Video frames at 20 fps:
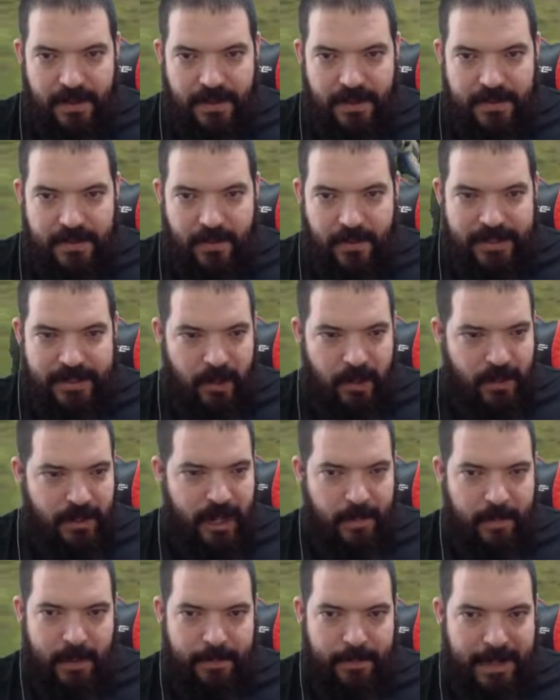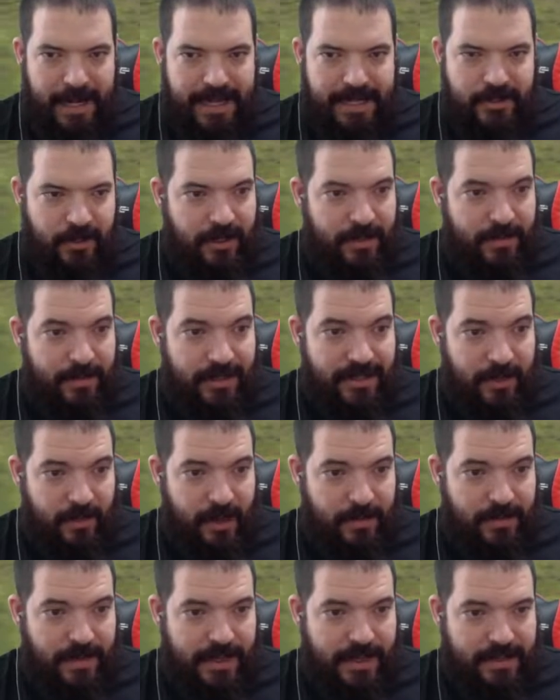So he's got a couple of bleeds on him. I still
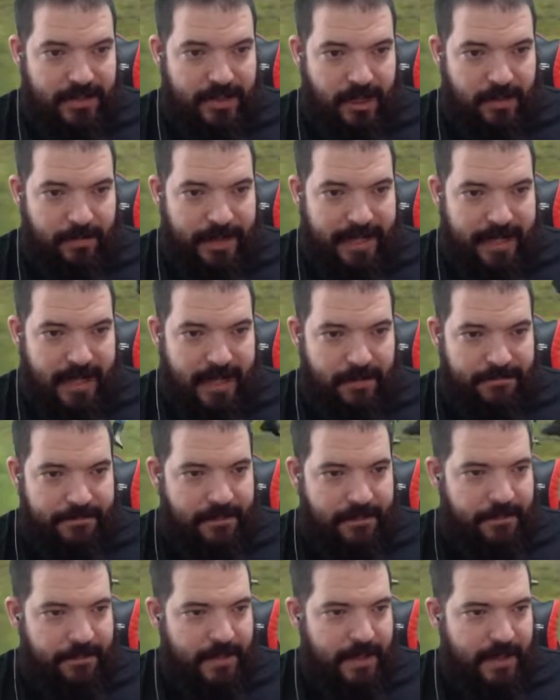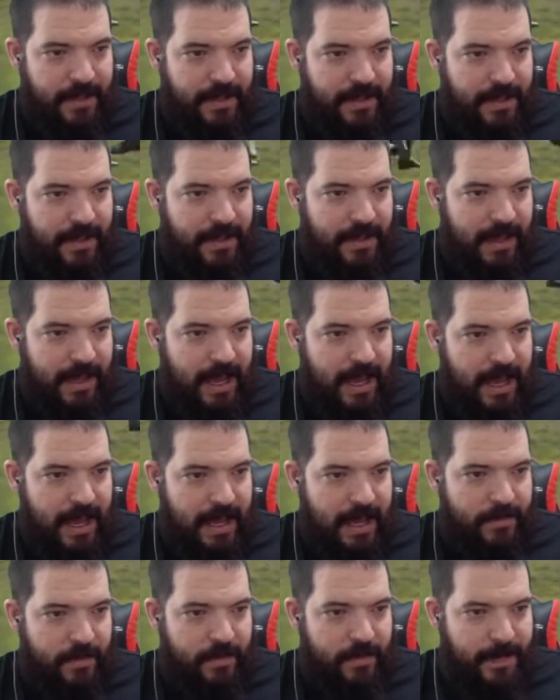don't think it's going to be enough.
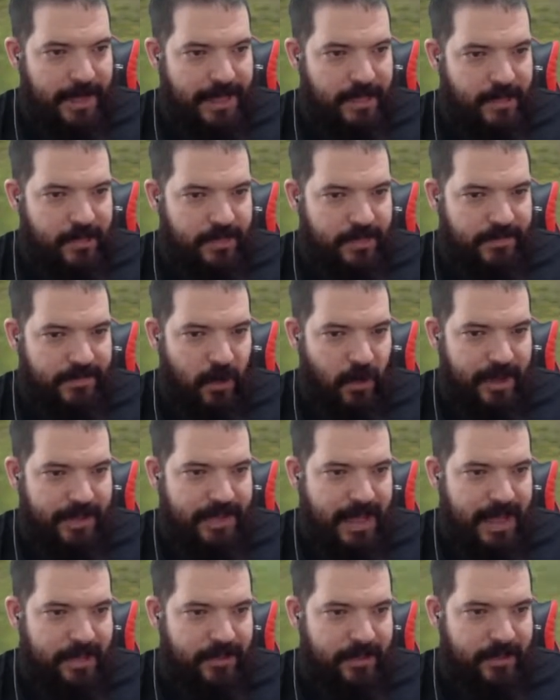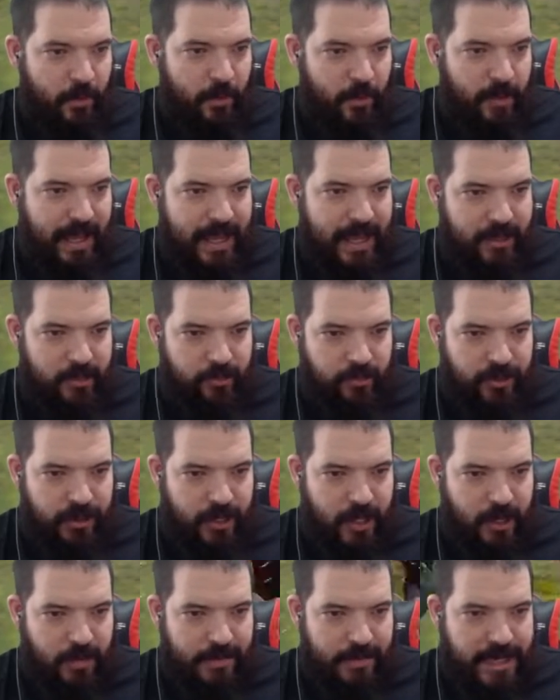The minions have died there, so we'll get extra
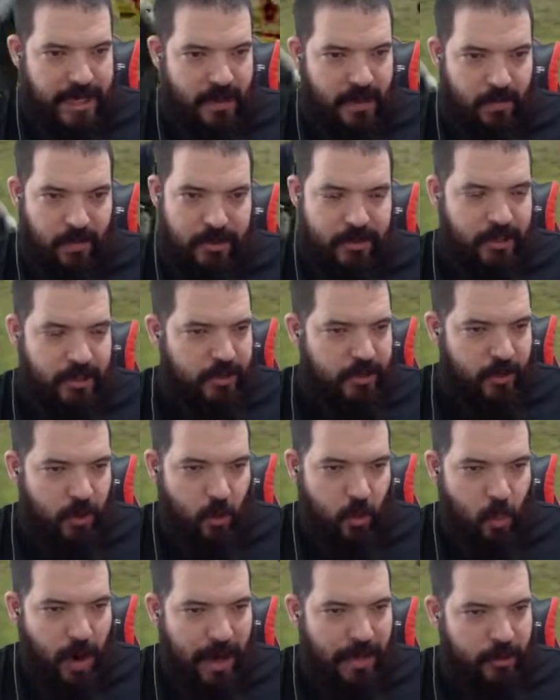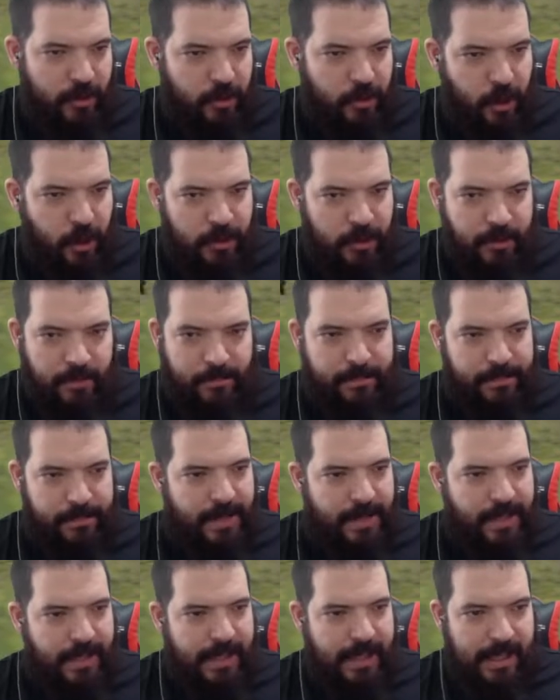turn meter, which is all well and good.
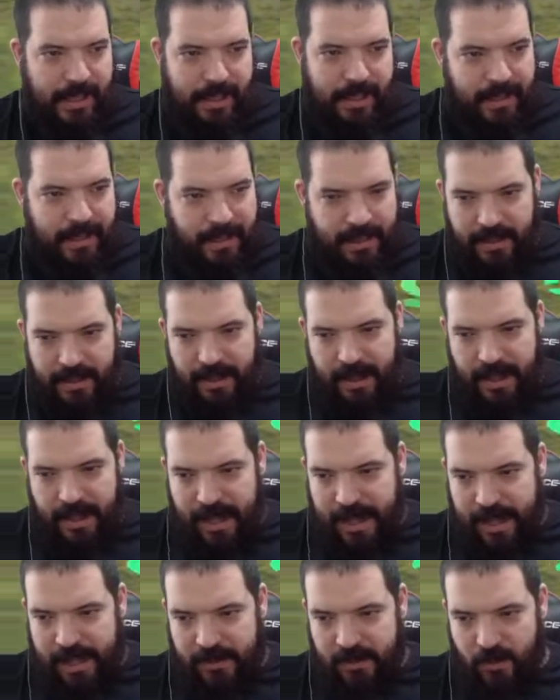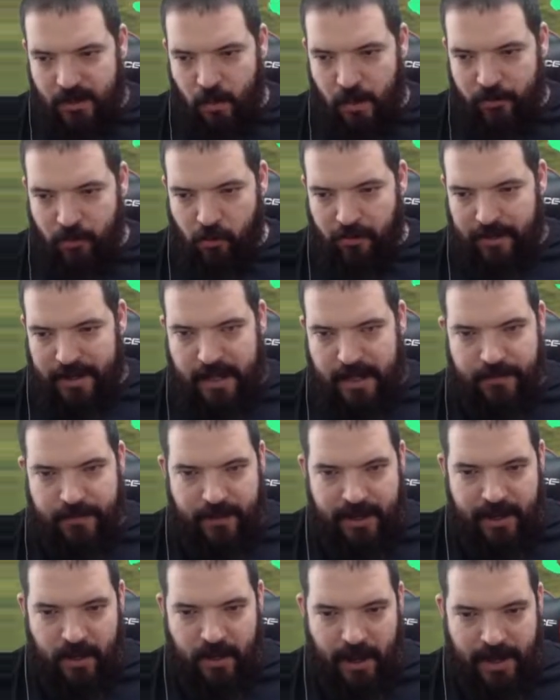And we're already
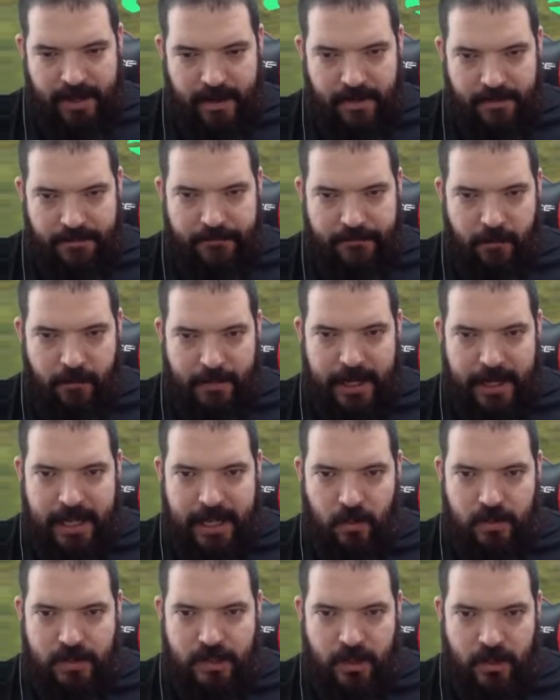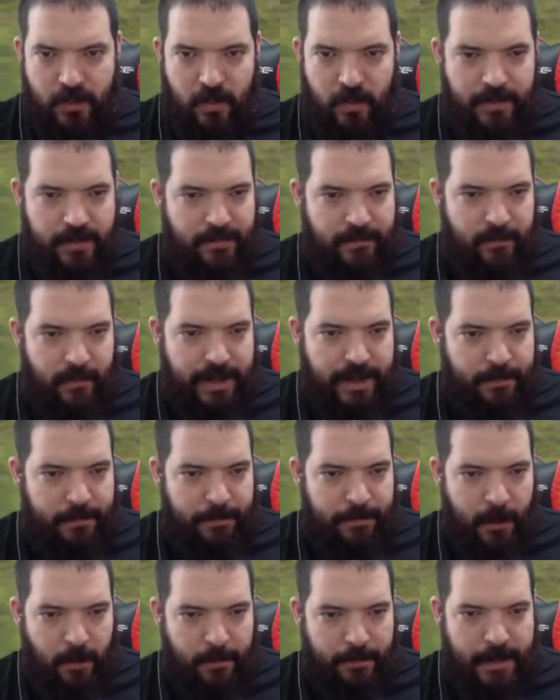3 away from a heal. So if we can
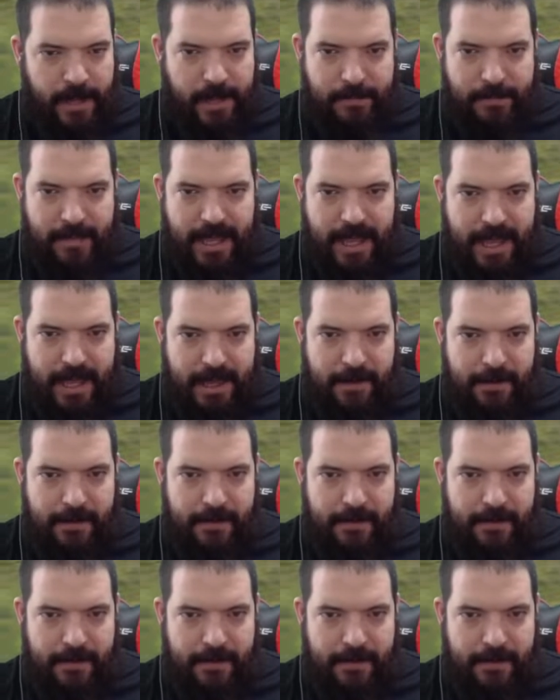pop him there,